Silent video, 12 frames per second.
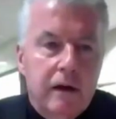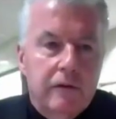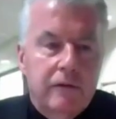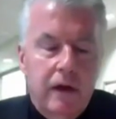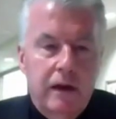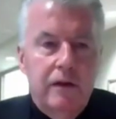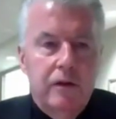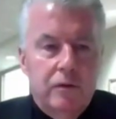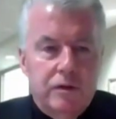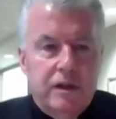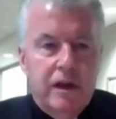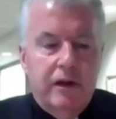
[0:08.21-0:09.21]
thank you,
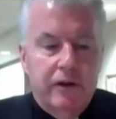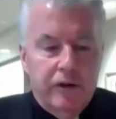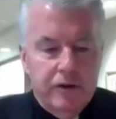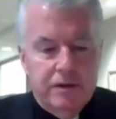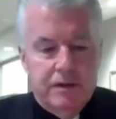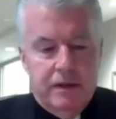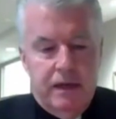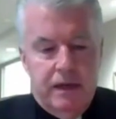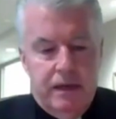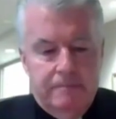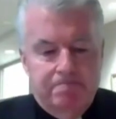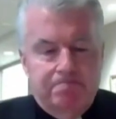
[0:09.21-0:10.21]
Senators.
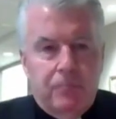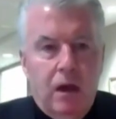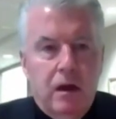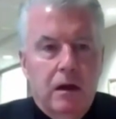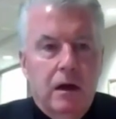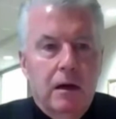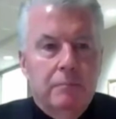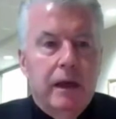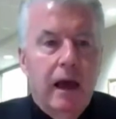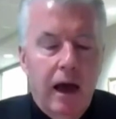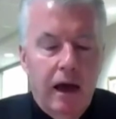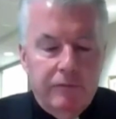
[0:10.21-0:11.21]
On
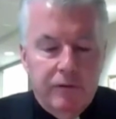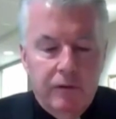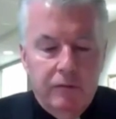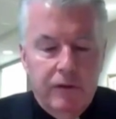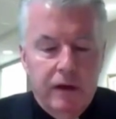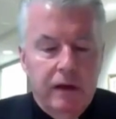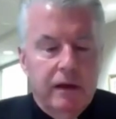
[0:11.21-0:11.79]
behalf of the